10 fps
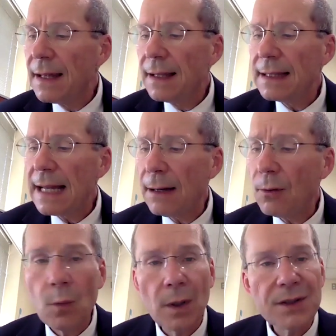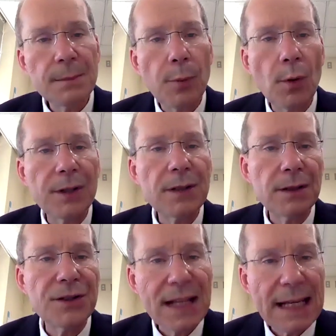Now, what's important to
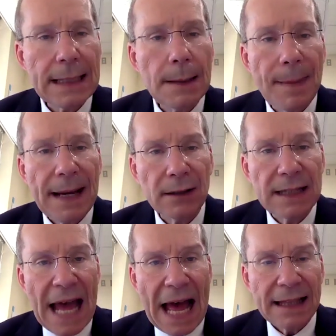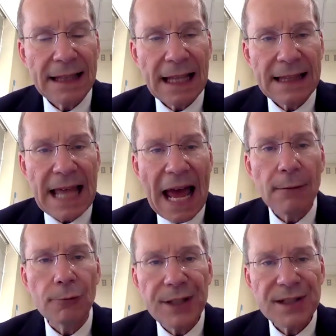understand about that, that that
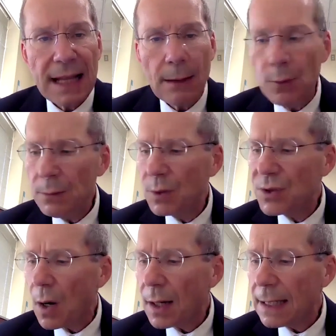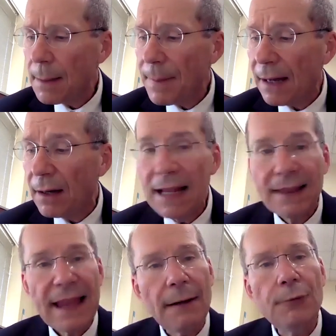risk that we were talking about,
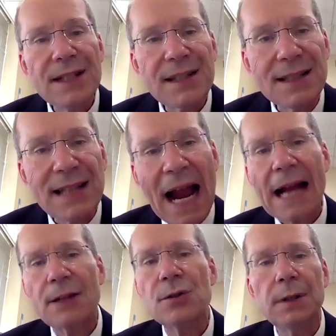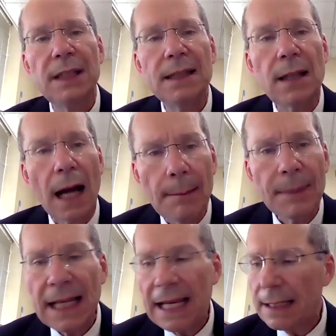that risk is actually
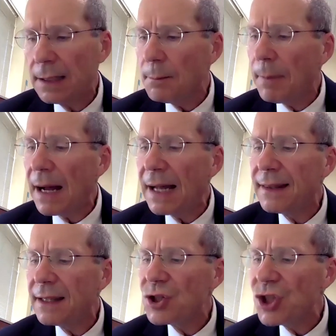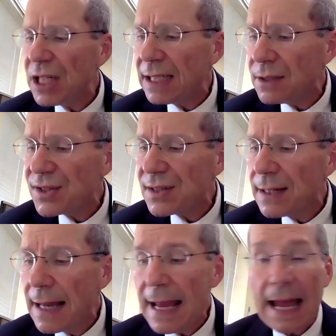dominated by the genes.
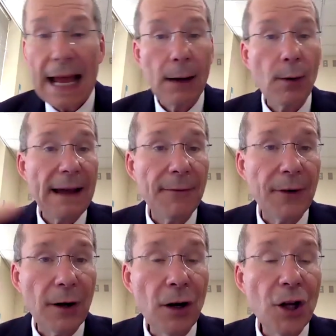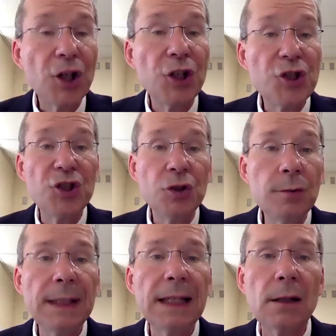However,
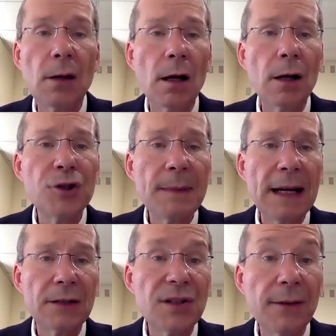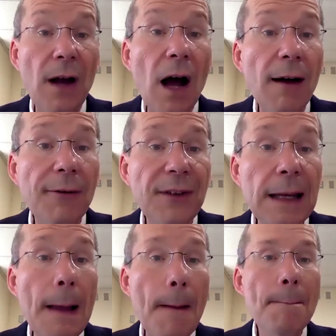consuming large amounts of
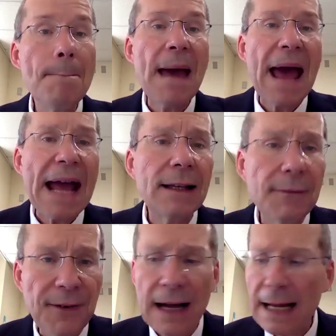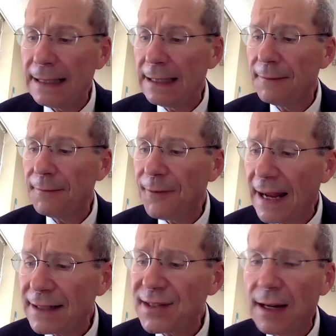coffee magnify the
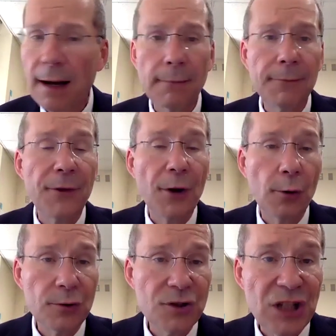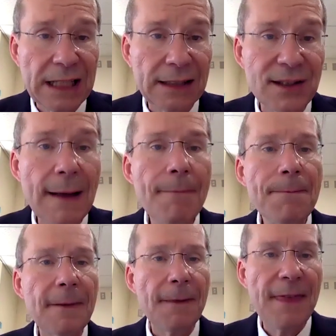effects of those genes.
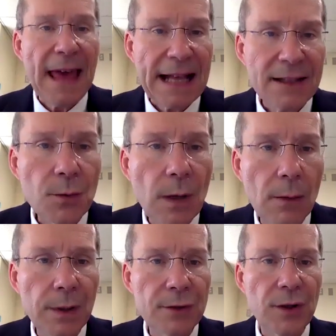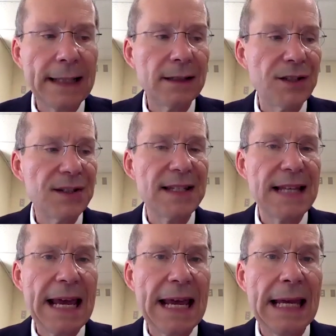That's what we're trying to
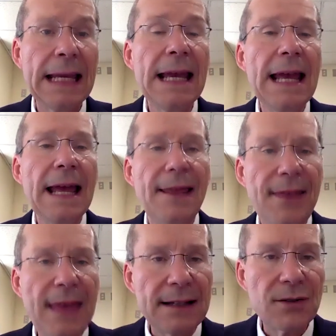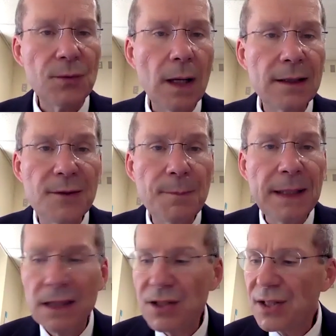say. That's what's
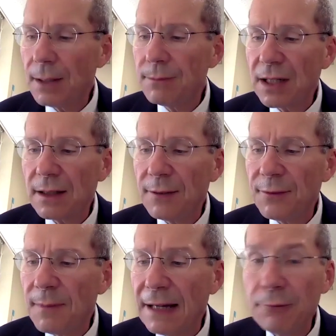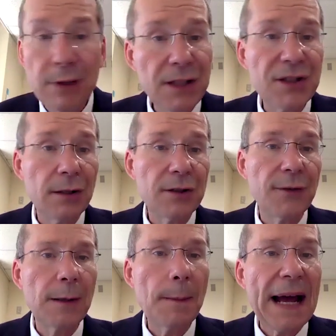been the subject of my research
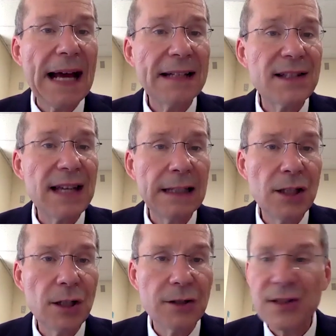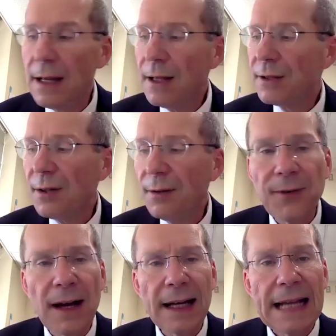for the past 10 years to
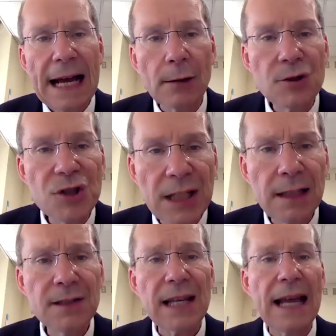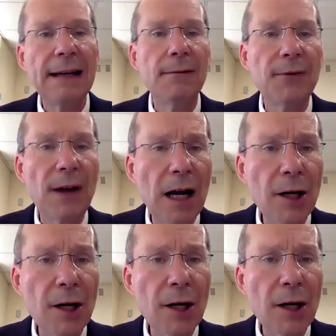find how genes and
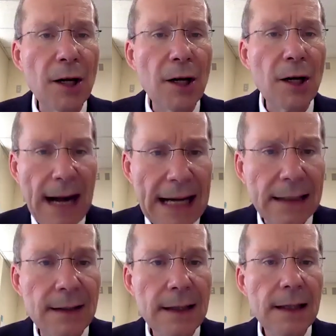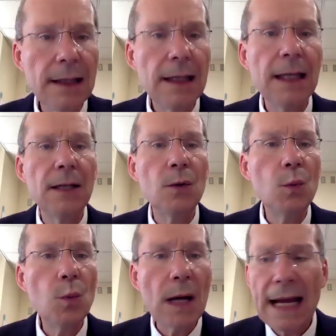environment interact in
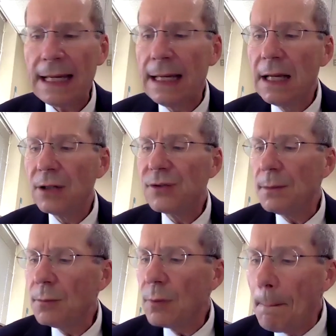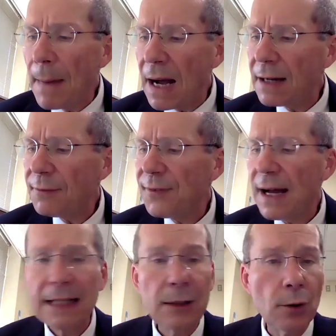a way to
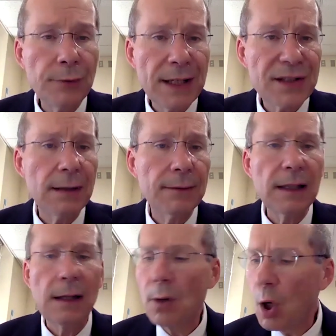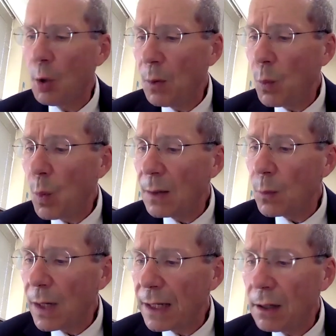modify your risk of glaucoma one
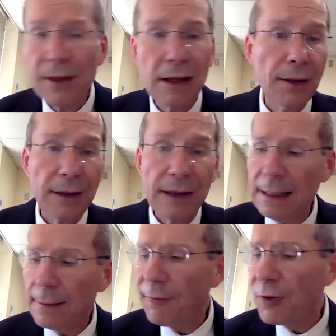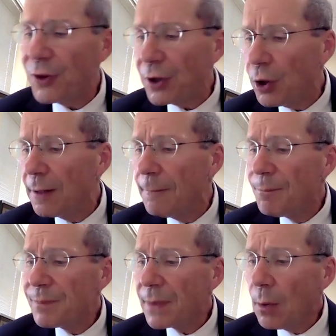way or the other, either for the good
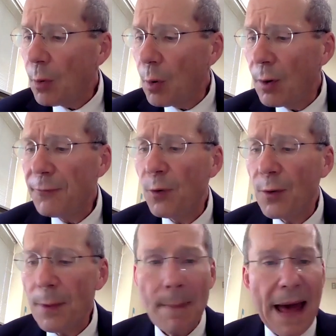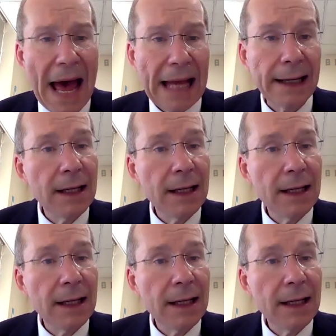or for the bad.